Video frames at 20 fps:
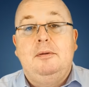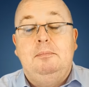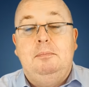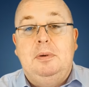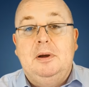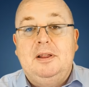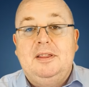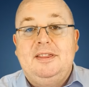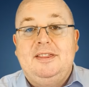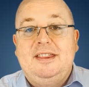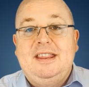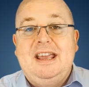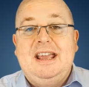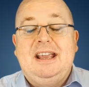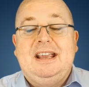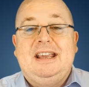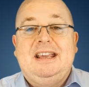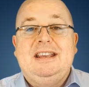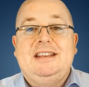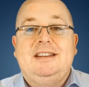But
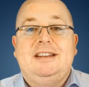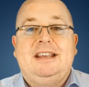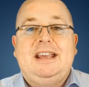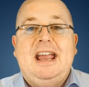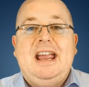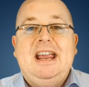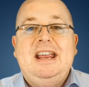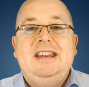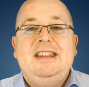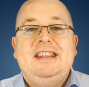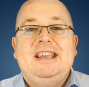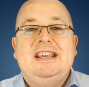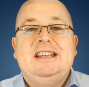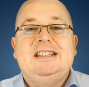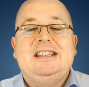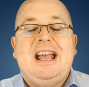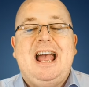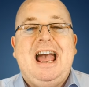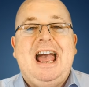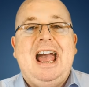getting
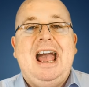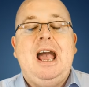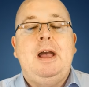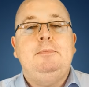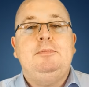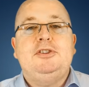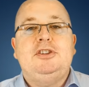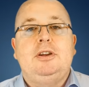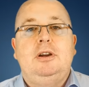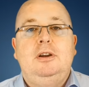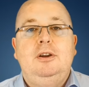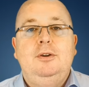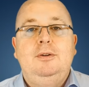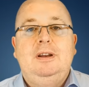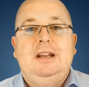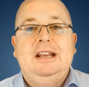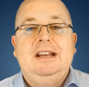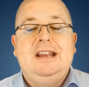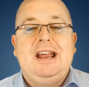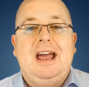this
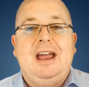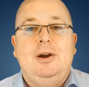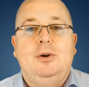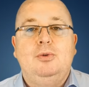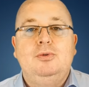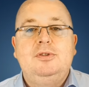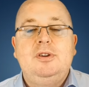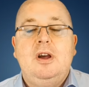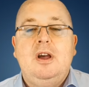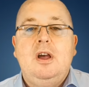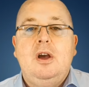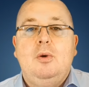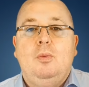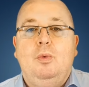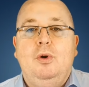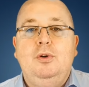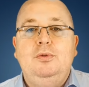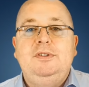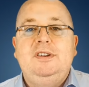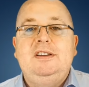absolutely nailed
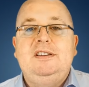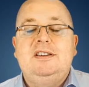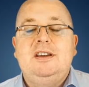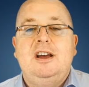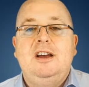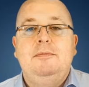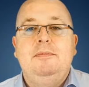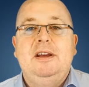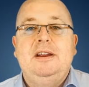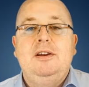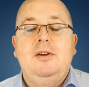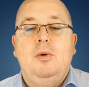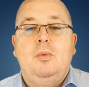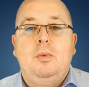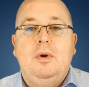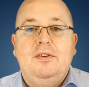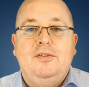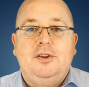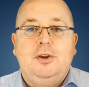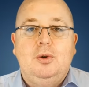will determine
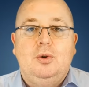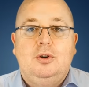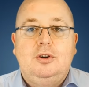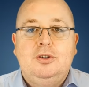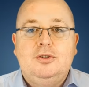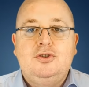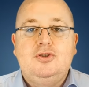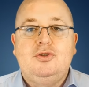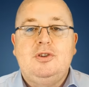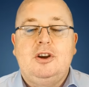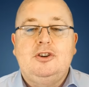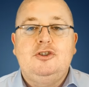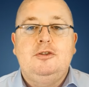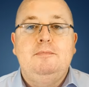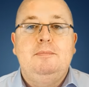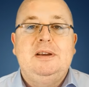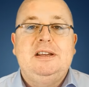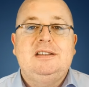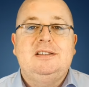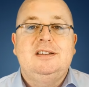whether your construction
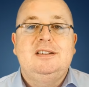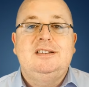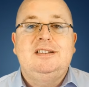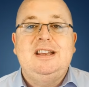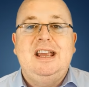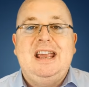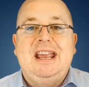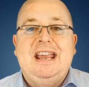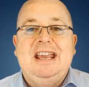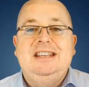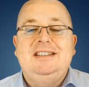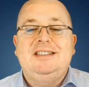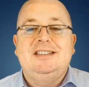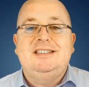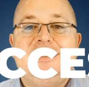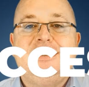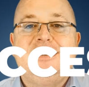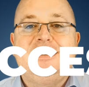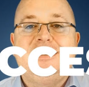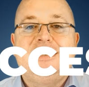business is a
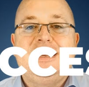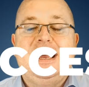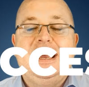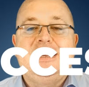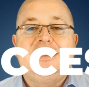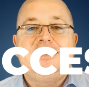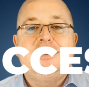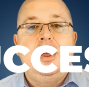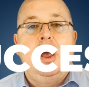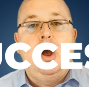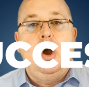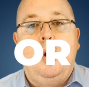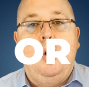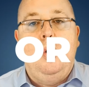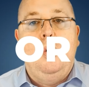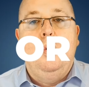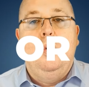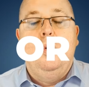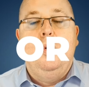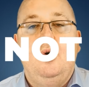success
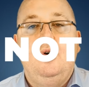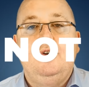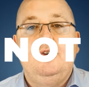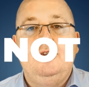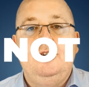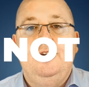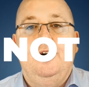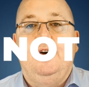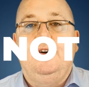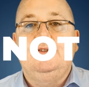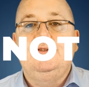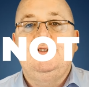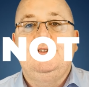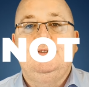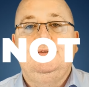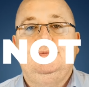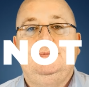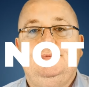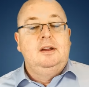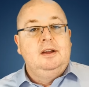or not.
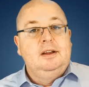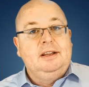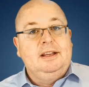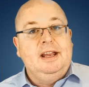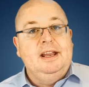Key